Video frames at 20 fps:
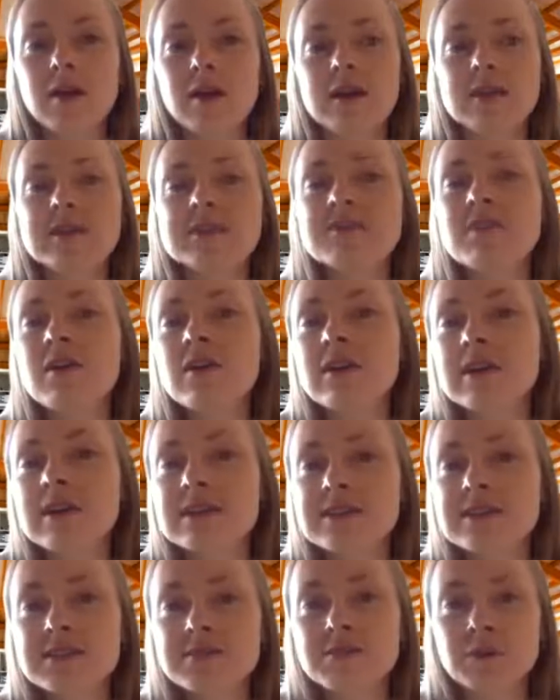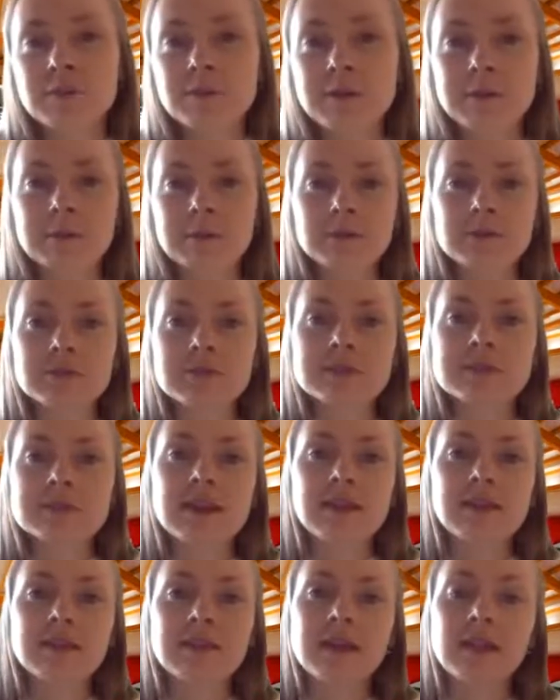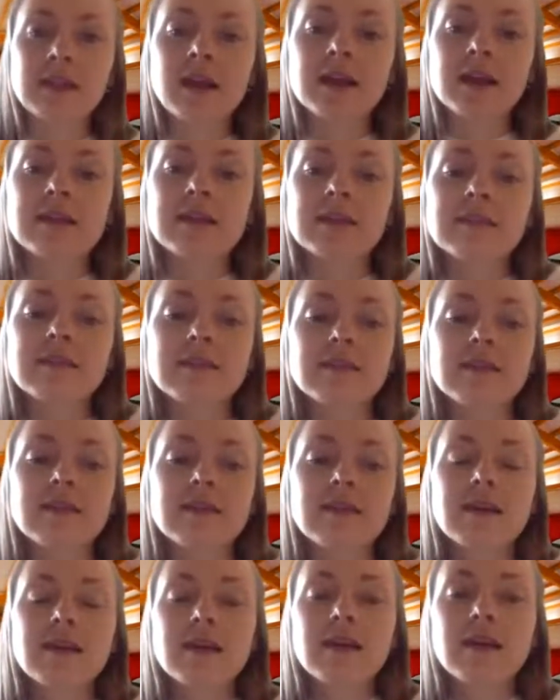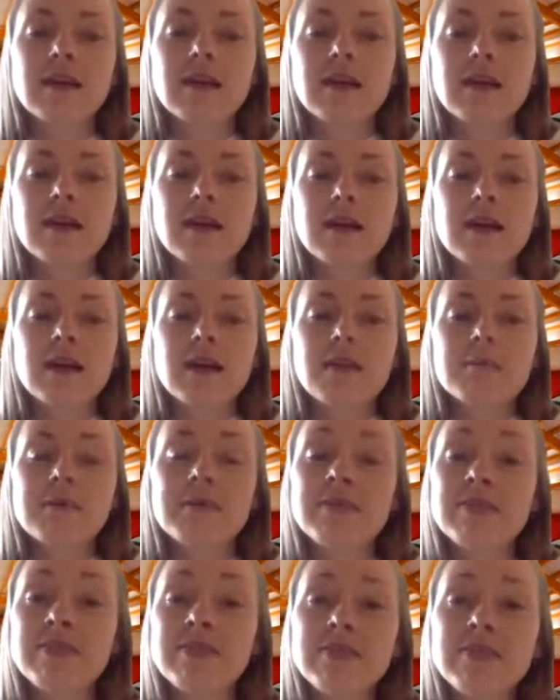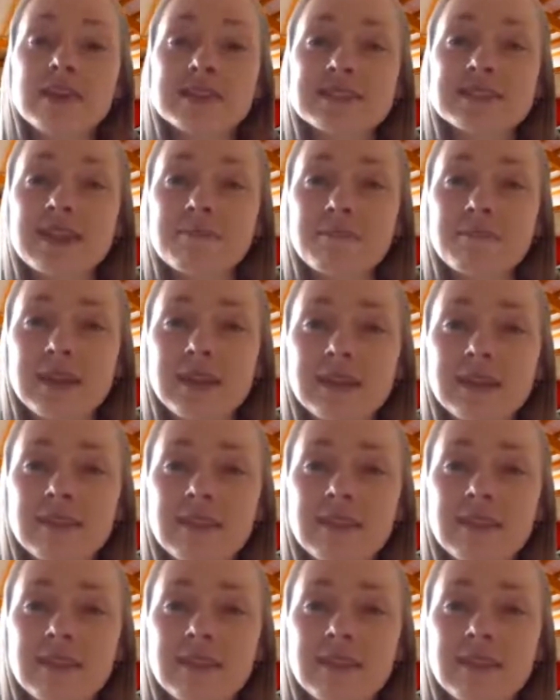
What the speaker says: it's very easy for people to say that they like it. But does that mean